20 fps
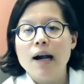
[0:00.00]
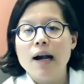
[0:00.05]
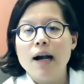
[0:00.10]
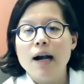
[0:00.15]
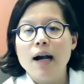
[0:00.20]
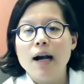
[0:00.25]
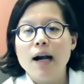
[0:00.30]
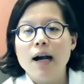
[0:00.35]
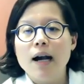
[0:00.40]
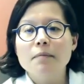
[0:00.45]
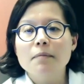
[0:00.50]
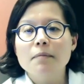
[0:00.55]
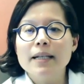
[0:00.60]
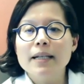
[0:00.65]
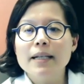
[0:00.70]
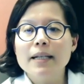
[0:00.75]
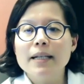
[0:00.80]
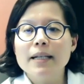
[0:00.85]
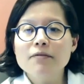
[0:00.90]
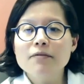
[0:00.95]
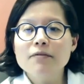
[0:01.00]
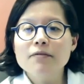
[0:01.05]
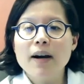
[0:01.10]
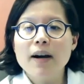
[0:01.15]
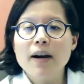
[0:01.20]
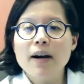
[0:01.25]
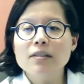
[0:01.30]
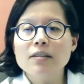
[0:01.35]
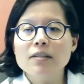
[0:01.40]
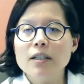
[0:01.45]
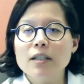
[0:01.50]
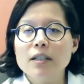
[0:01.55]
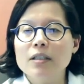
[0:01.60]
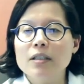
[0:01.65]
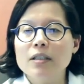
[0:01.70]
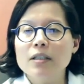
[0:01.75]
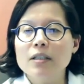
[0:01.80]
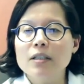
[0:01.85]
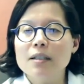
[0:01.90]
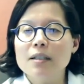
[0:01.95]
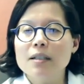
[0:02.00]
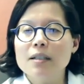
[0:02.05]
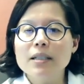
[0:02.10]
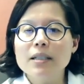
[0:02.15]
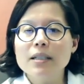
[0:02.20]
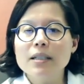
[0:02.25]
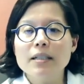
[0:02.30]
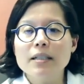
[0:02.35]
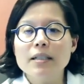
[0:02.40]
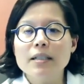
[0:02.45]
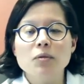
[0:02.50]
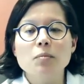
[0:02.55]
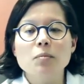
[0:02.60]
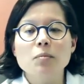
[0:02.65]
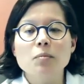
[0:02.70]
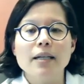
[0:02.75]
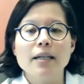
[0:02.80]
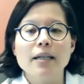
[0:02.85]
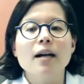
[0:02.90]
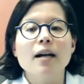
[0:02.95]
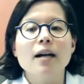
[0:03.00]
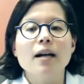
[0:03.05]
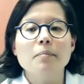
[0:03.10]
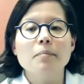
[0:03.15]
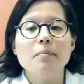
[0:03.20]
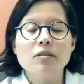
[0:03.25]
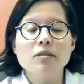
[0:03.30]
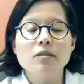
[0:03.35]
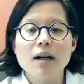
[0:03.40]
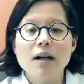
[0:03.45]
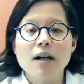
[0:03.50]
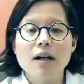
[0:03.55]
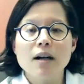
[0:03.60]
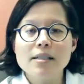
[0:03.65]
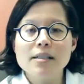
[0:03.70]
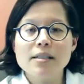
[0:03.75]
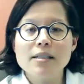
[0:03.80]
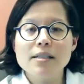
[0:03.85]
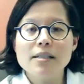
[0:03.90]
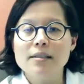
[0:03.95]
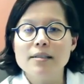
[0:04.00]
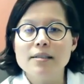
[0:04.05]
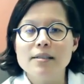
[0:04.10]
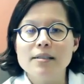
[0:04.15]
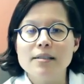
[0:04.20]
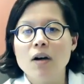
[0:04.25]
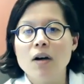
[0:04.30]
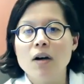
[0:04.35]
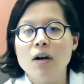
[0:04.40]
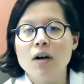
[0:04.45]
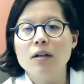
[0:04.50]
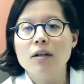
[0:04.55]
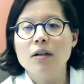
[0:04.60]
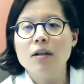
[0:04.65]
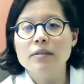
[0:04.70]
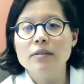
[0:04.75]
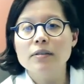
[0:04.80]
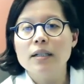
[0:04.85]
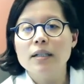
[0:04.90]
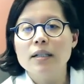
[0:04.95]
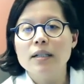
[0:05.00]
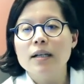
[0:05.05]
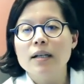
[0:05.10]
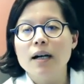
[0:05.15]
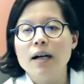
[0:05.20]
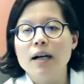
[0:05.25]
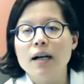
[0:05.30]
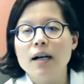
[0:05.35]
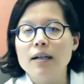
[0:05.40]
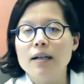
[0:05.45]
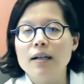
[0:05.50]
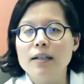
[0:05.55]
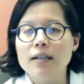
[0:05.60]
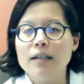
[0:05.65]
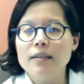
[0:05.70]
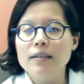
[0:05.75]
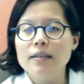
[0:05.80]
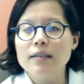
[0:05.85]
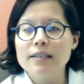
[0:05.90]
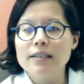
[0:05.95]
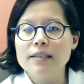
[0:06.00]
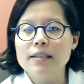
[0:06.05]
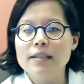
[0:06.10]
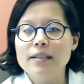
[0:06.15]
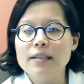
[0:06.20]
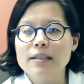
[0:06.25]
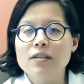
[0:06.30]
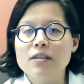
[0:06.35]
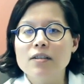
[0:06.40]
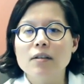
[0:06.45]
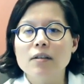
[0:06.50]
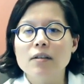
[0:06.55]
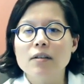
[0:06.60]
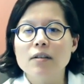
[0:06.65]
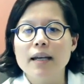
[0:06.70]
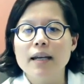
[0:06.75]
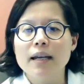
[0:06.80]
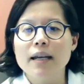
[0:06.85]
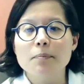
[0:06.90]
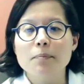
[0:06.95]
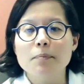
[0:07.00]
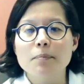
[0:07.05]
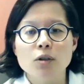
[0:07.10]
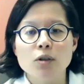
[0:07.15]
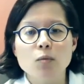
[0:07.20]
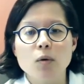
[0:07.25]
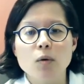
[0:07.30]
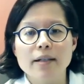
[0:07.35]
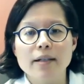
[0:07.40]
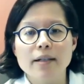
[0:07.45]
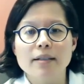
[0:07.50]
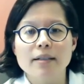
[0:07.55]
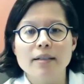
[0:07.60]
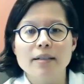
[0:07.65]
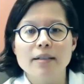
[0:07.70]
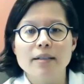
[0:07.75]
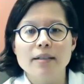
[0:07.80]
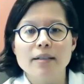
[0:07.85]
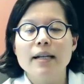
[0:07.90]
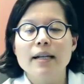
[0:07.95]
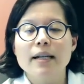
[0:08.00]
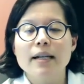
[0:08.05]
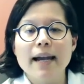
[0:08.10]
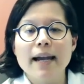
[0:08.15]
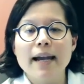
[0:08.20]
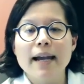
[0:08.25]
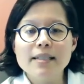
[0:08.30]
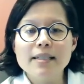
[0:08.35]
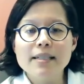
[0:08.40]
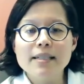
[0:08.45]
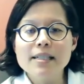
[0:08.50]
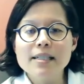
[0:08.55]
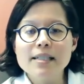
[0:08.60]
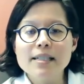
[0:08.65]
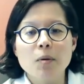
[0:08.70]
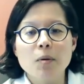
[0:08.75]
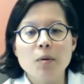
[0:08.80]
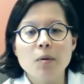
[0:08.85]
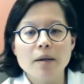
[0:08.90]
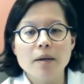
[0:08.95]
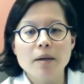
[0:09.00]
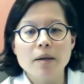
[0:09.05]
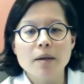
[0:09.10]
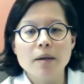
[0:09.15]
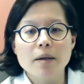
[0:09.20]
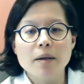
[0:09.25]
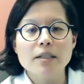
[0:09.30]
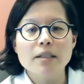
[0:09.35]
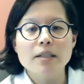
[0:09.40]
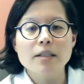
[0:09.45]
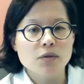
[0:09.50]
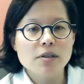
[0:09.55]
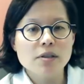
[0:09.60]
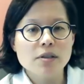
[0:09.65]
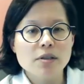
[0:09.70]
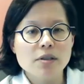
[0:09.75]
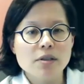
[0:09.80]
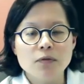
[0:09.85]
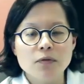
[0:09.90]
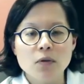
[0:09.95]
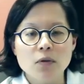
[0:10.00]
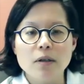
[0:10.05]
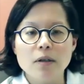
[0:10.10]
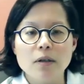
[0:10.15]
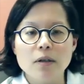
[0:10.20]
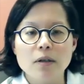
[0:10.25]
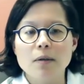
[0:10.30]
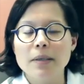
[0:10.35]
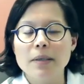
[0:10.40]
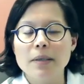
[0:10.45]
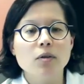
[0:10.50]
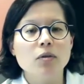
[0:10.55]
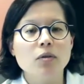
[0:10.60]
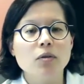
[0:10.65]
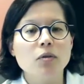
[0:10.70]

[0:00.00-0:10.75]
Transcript: Um, and then finally, you know, something that you may come across is called, uh, it, it's called a PureWick. And this is primarily used for people